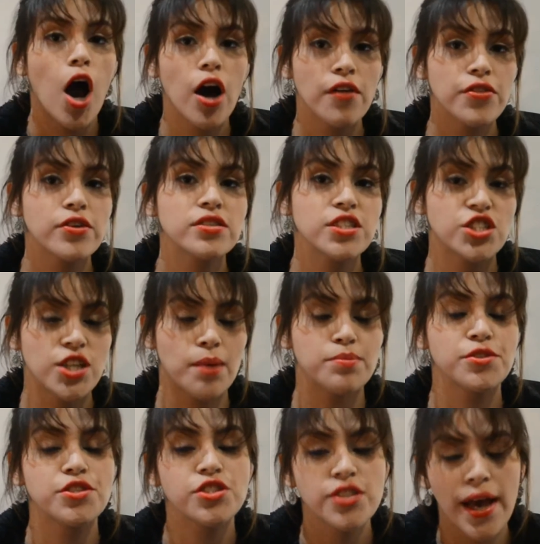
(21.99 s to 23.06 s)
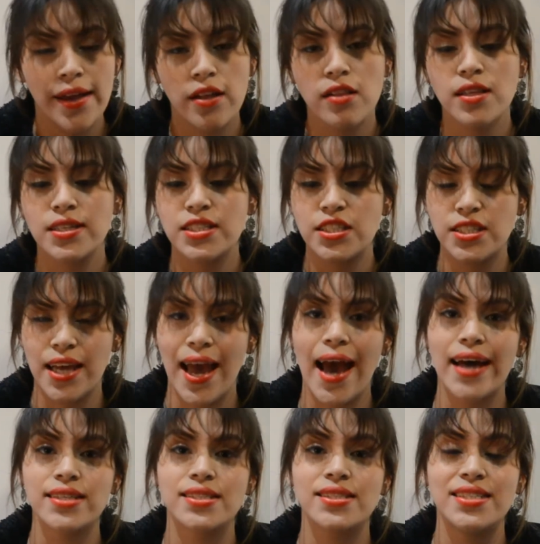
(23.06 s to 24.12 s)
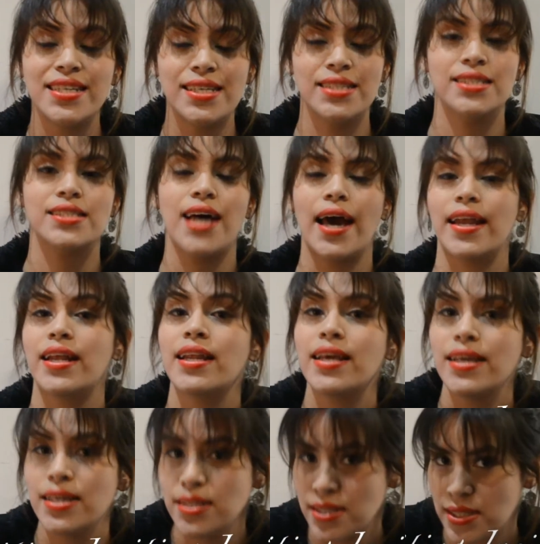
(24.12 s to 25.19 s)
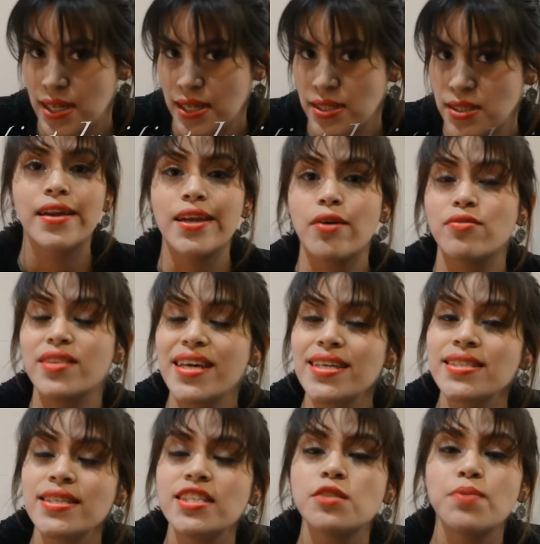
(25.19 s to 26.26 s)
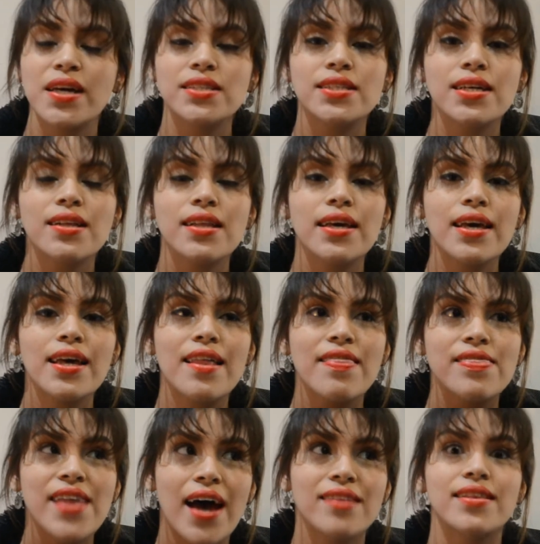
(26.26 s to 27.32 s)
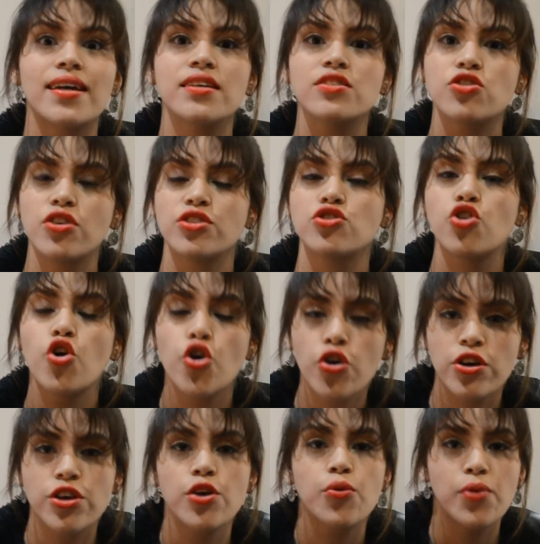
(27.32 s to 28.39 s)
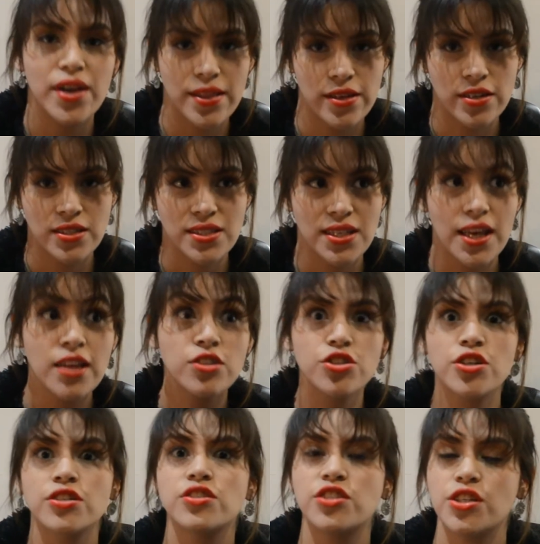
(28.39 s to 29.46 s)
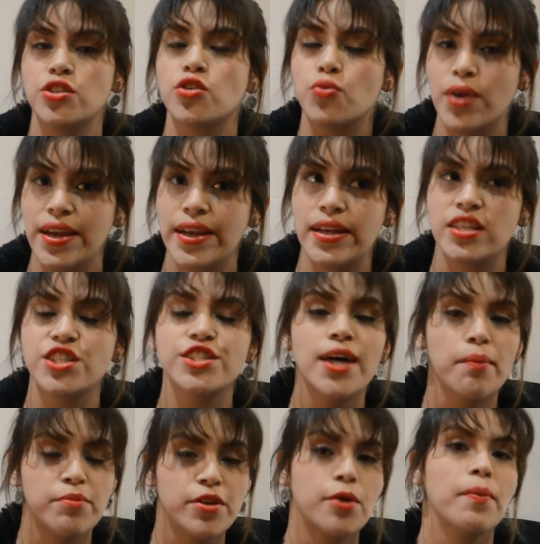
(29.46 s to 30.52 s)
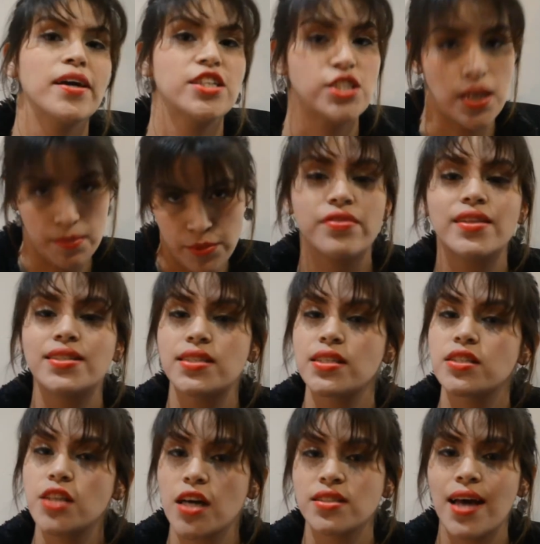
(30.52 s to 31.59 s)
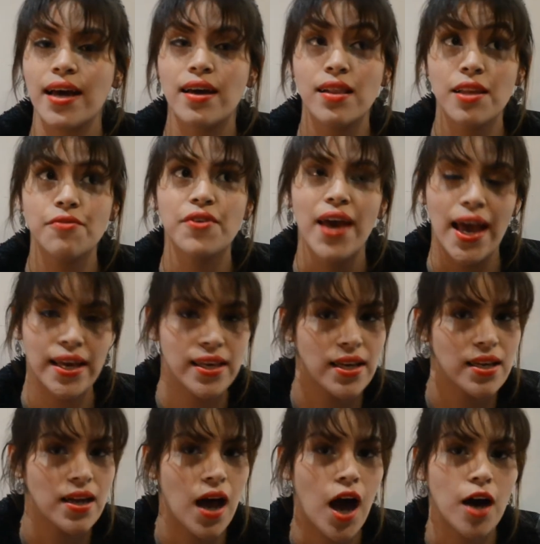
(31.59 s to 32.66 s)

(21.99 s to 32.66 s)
Under the chapter's title, she has the Inciting Incident. Now, this is basically that is going to hook your readers into continue reading chapter by chapter. This is not a cliffhanging